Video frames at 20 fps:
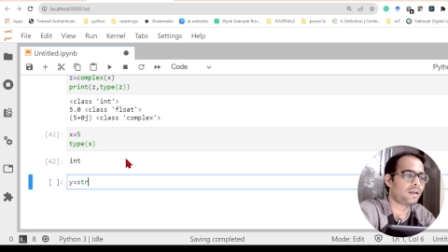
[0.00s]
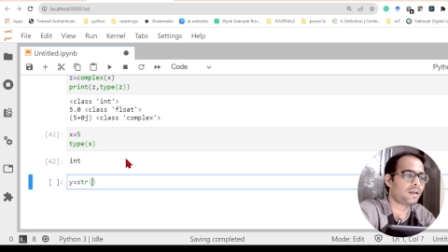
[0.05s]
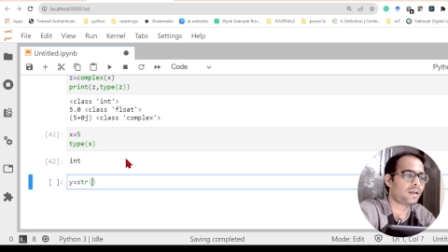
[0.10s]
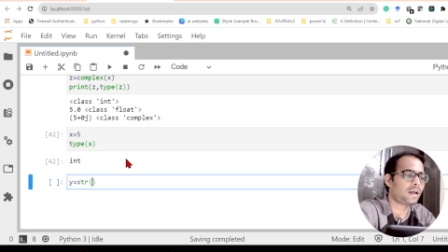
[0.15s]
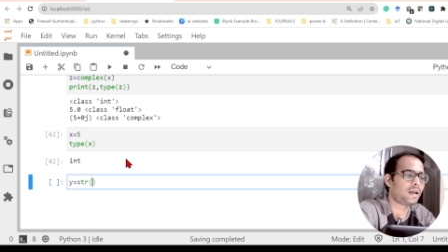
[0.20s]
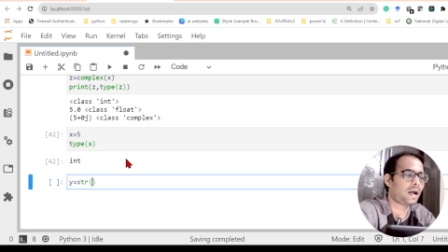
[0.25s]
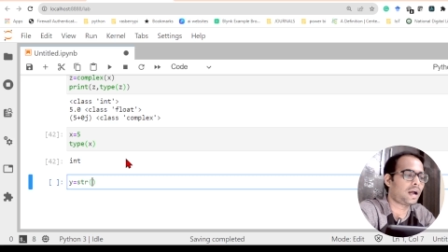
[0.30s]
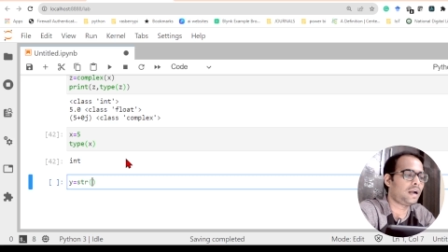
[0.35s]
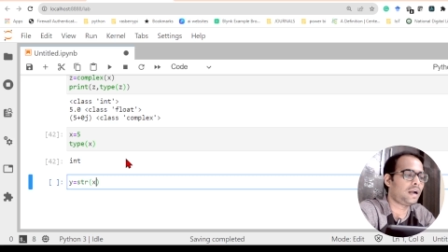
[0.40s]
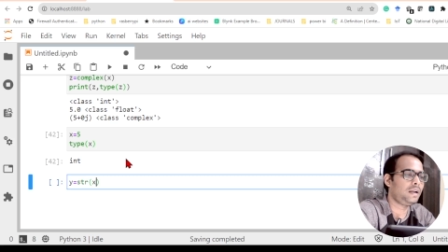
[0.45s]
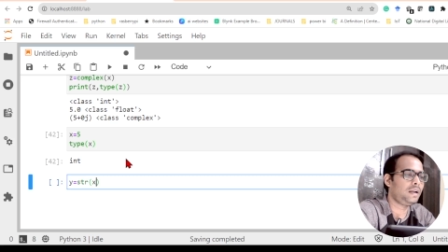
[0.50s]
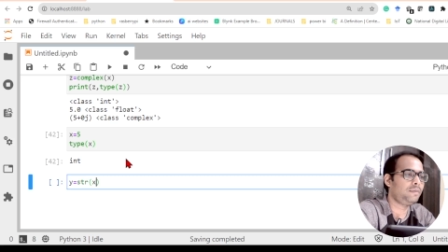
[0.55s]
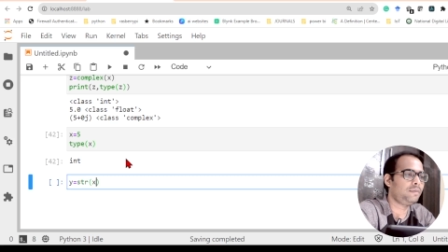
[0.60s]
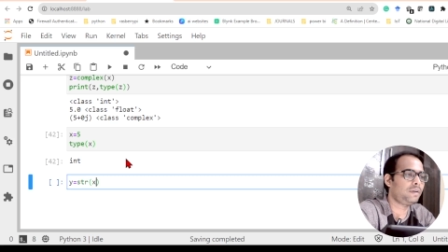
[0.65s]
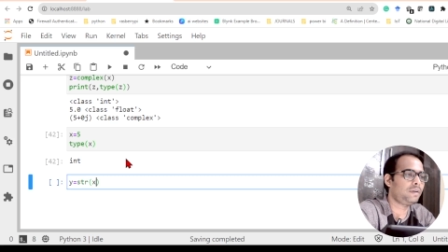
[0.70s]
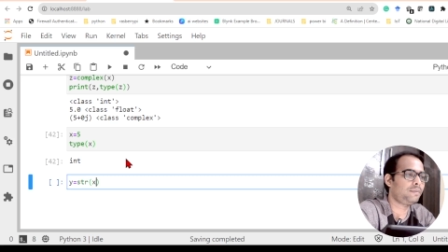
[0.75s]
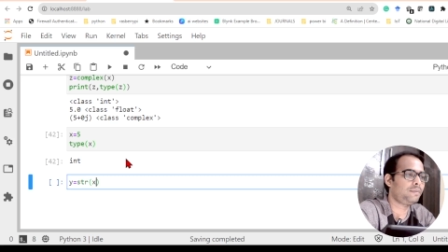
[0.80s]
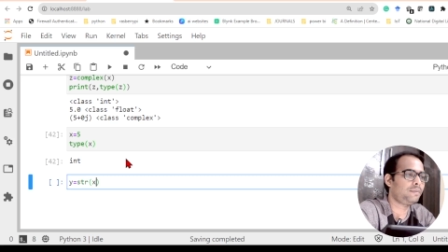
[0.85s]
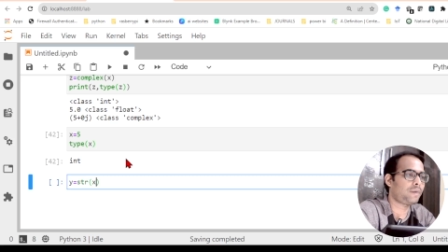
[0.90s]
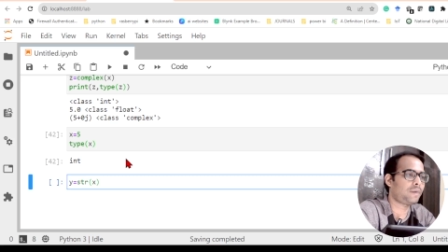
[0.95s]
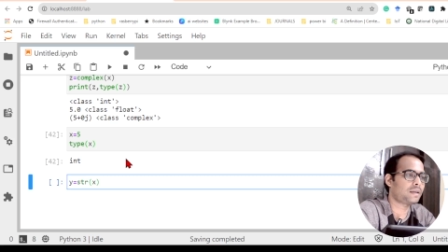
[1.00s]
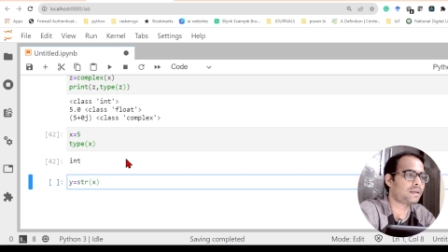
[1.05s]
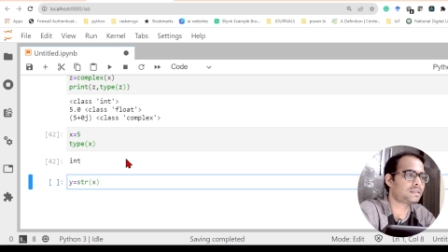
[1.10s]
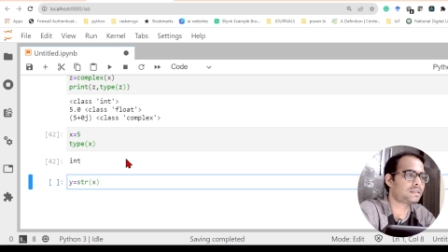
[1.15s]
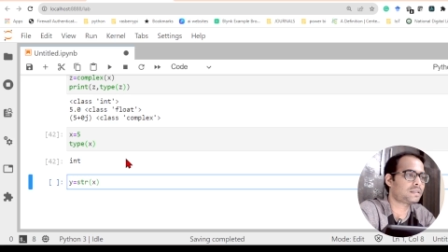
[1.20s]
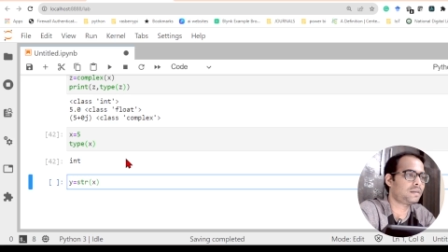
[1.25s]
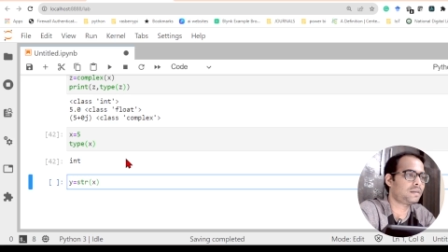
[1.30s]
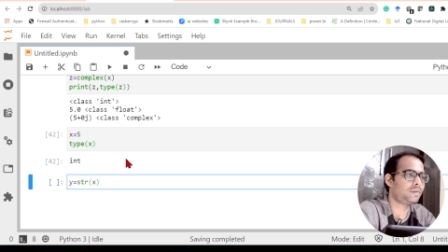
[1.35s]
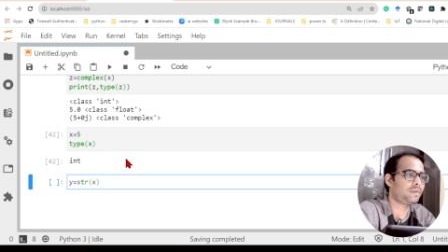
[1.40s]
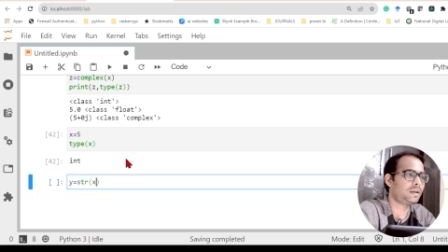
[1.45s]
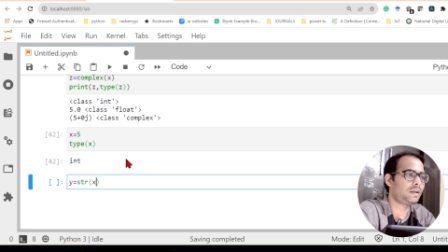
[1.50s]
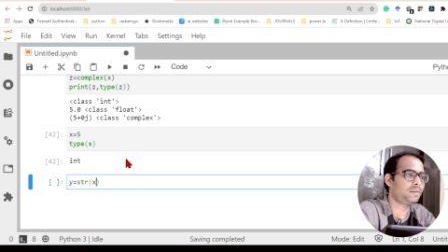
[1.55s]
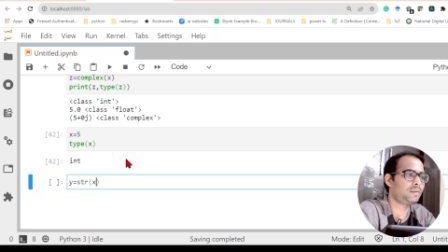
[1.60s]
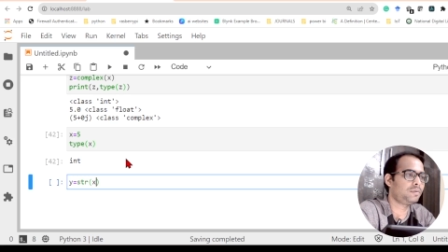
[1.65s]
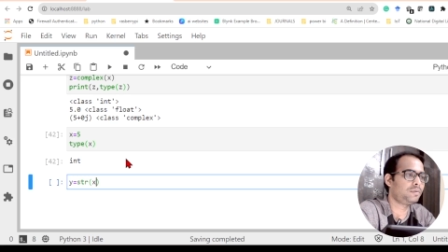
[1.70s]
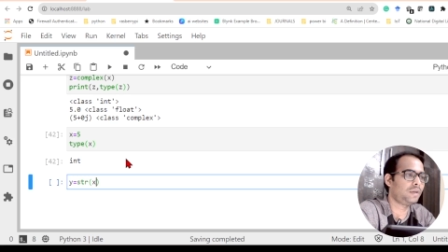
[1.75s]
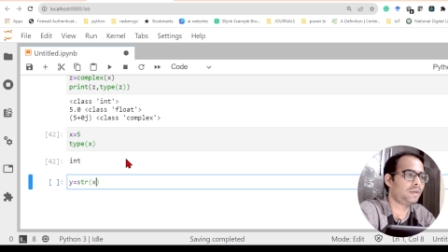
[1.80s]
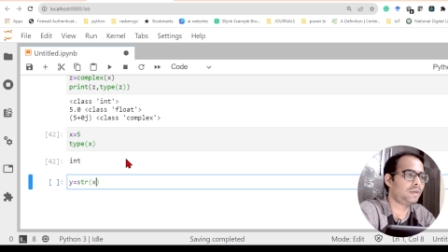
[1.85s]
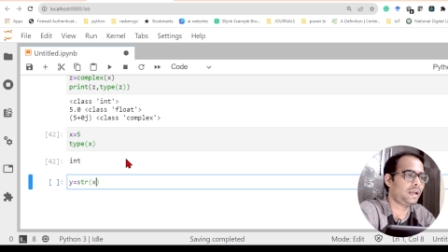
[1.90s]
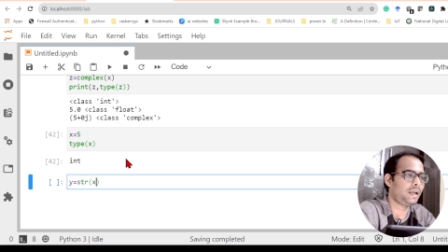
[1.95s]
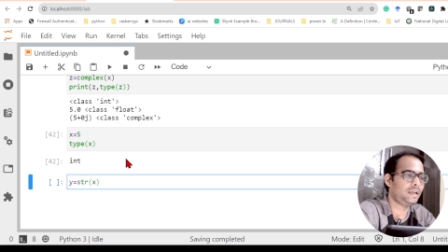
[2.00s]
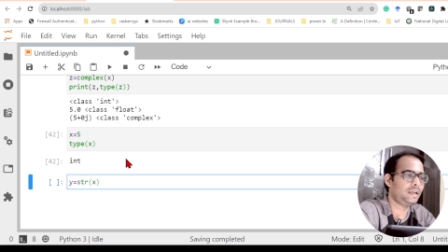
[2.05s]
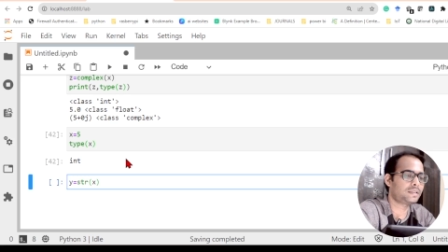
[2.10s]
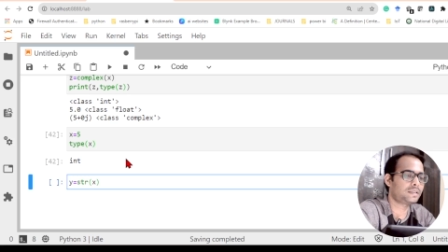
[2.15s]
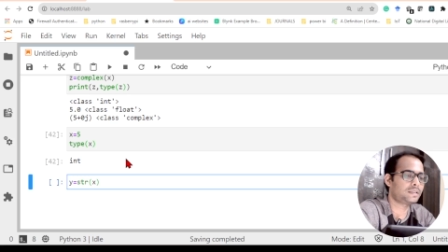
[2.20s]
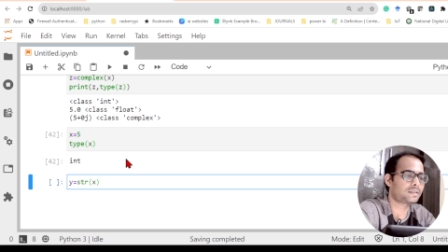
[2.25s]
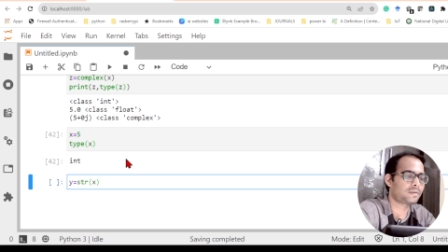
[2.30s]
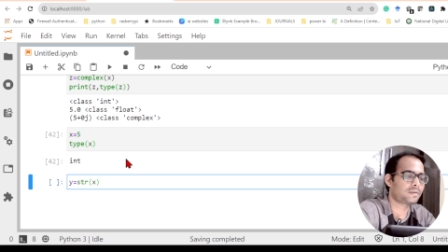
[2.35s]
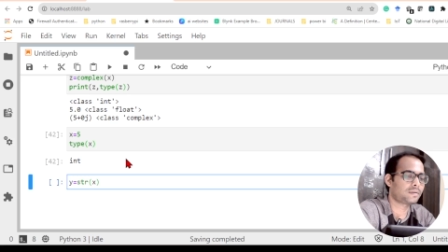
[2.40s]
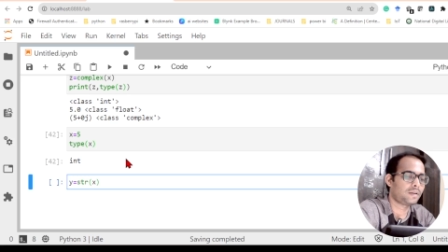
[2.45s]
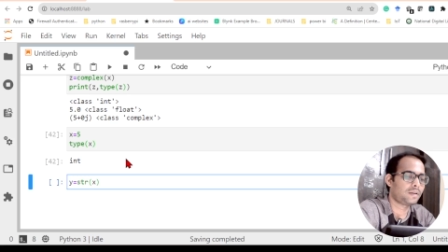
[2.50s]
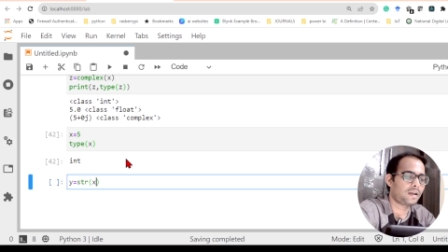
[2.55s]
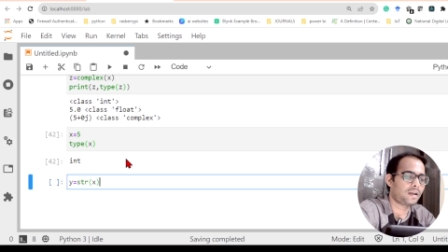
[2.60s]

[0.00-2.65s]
and if I pass that variable x